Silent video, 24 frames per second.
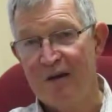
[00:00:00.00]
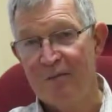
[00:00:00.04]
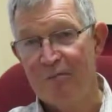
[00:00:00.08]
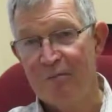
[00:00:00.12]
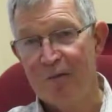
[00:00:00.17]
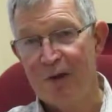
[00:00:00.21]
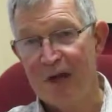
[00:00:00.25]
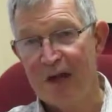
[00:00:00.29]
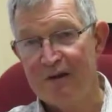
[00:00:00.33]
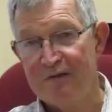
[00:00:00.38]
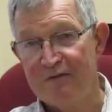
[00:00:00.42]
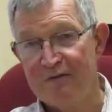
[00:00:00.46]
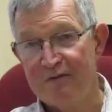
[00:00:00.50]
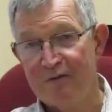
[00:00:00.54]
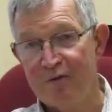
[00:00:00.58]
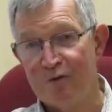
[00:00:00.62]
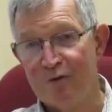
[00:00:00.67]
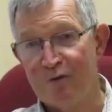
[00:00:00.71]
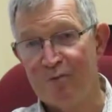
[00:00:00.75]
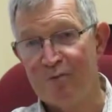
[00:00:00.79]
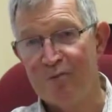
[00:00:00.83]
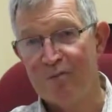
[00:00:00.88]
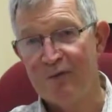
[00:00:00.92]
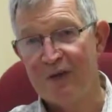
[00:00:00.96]
blood
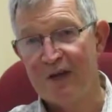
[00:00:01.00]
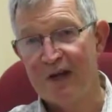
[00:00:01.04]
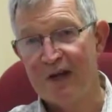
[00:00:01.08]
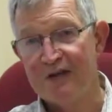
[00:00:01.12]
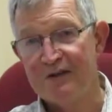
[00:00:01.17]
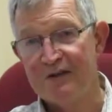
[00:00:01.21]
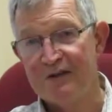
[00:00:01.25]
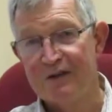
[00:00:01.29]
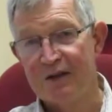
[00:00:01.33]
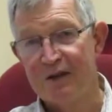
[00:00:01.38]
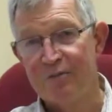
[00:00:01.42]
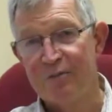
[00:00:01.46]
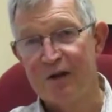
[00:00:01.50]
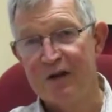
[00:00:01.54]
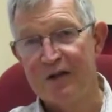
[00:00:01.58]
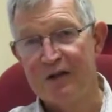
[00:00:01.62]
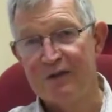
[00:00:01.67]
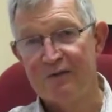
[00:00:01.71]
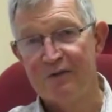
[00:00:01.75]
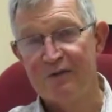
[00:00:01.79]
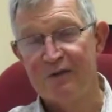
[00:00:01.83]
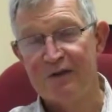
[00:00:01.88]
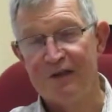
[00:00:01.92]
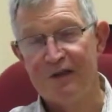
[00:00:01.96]
form, and so it waits
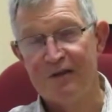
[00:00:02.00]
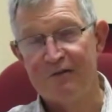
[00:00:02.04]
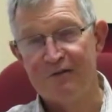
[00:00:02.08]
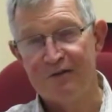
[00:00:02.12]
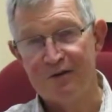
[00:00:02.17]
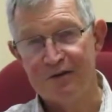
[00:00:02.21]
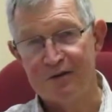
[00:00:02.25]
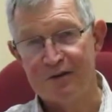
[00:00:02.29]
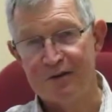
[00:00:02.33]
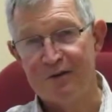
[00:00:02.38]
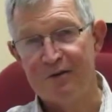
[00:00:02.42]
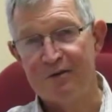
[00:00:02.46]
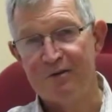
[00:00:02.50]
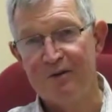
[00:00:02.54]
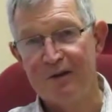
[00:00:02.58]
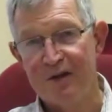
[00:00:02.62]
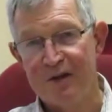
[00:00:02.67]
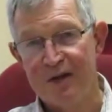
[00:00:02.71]
for the liver to